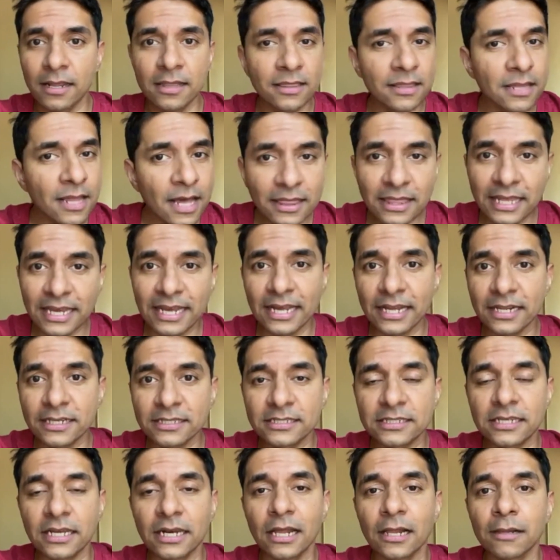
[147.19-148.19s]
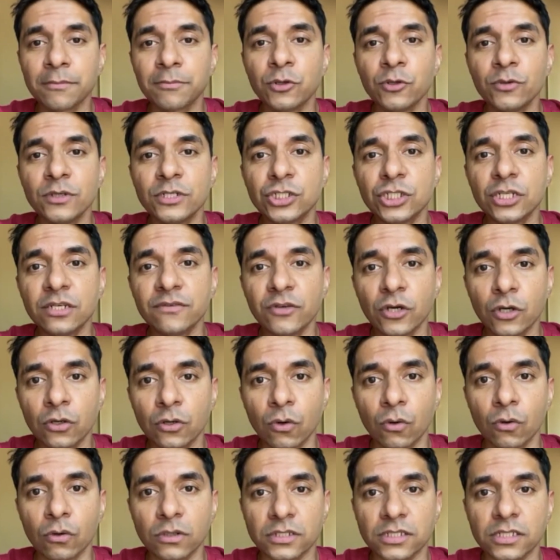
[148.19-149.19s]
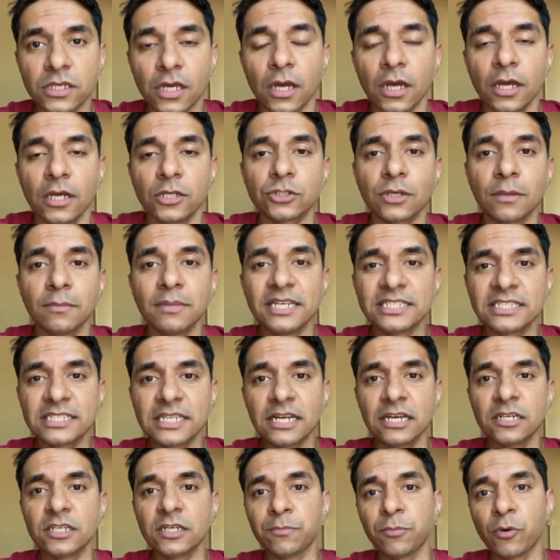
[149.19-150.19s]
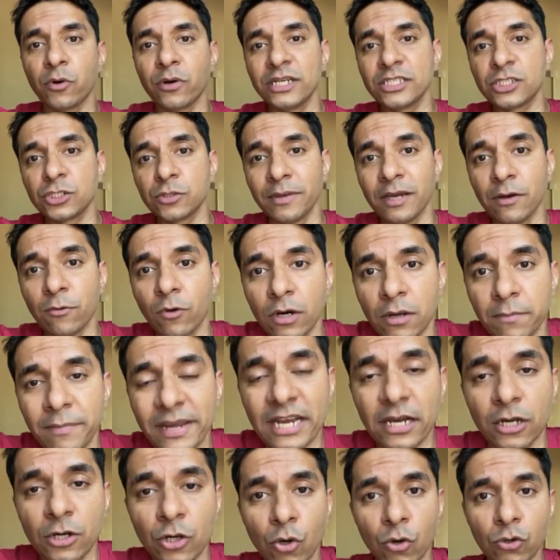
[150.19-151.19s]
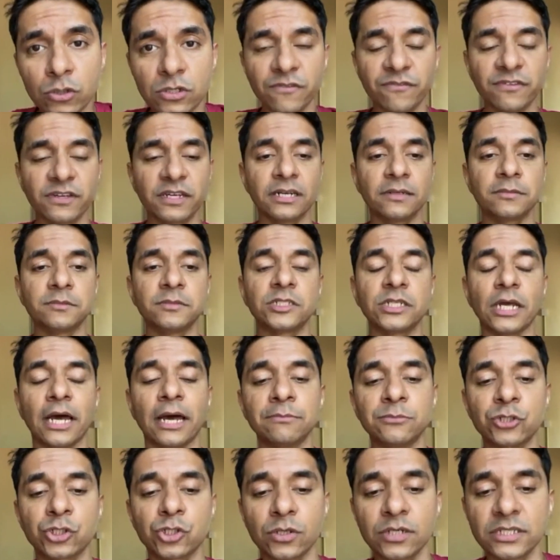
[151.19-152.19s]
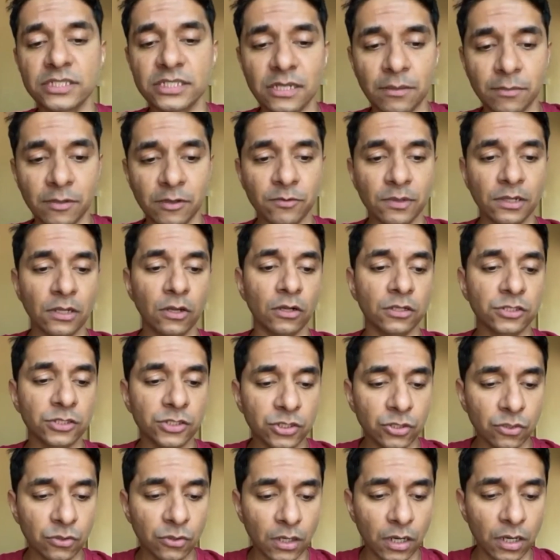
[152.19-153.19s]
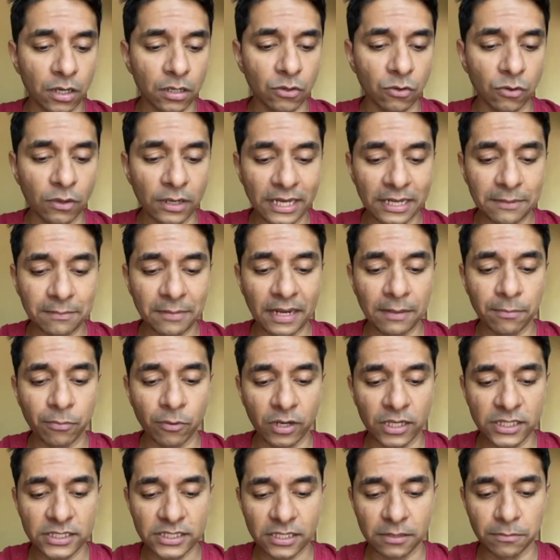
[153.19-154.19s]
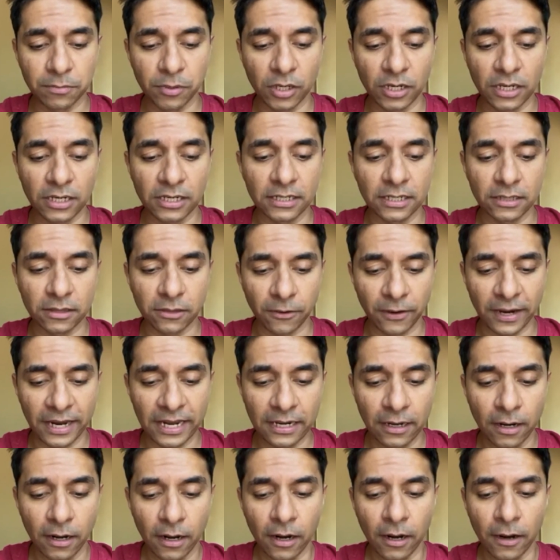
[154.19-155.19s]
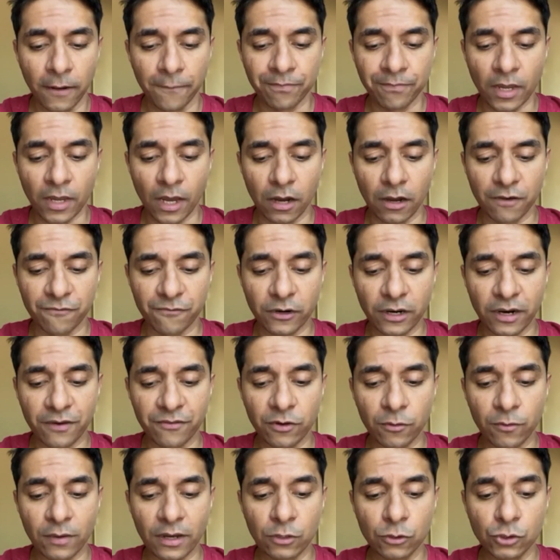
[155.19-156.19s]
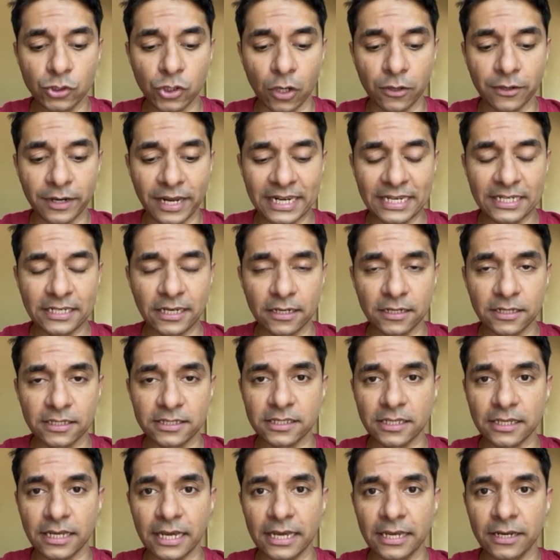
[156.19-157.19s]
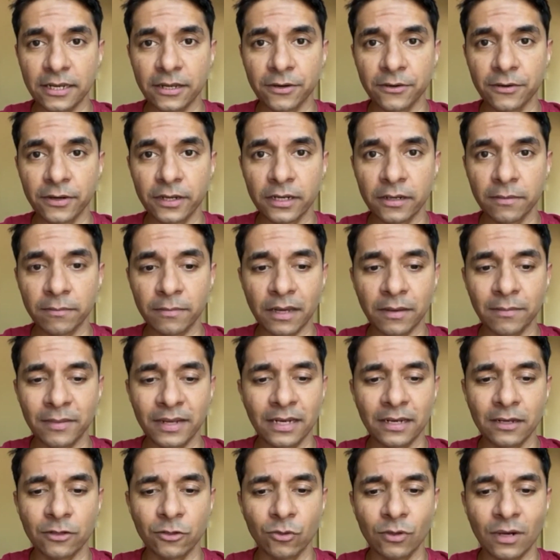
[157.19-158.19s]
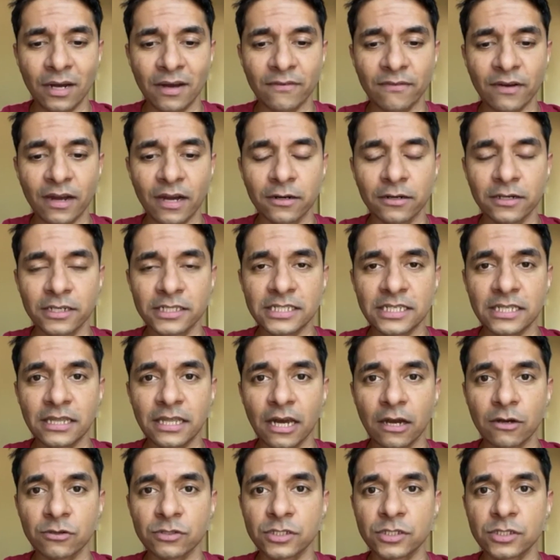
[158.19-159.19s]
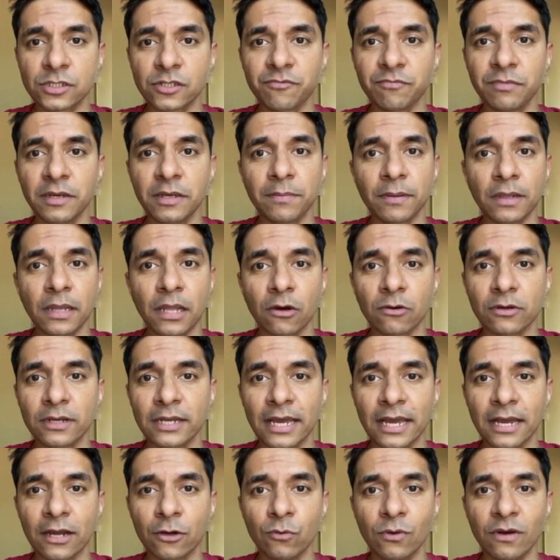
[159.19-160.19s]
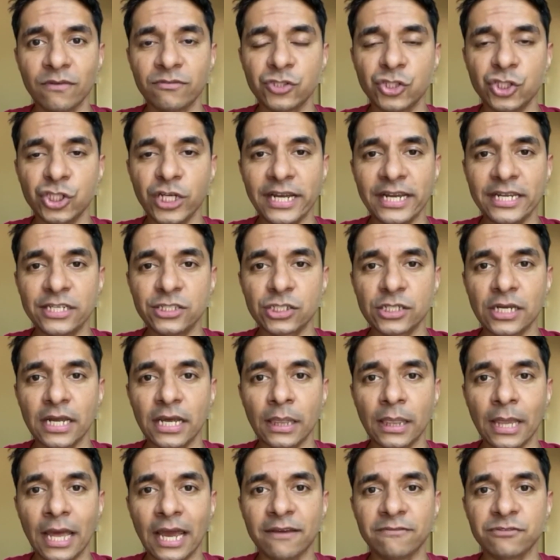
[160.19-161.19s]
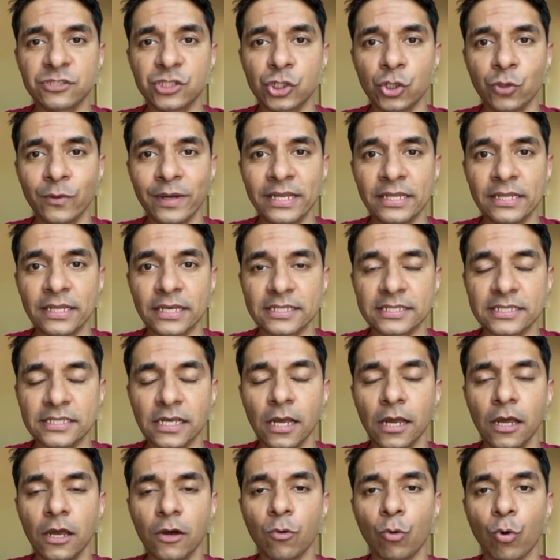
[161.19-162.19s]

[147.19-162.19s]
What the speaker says: Nothing else can help you achieve your goals. So I'm listing out the points. You may want to make a note of it, and I'm sure someone will also collate my points and put it in the thread. For everyone who's already done the circadian rhythm, I mean, you have hundreds and thousands of people out there who have changed their lives doing this.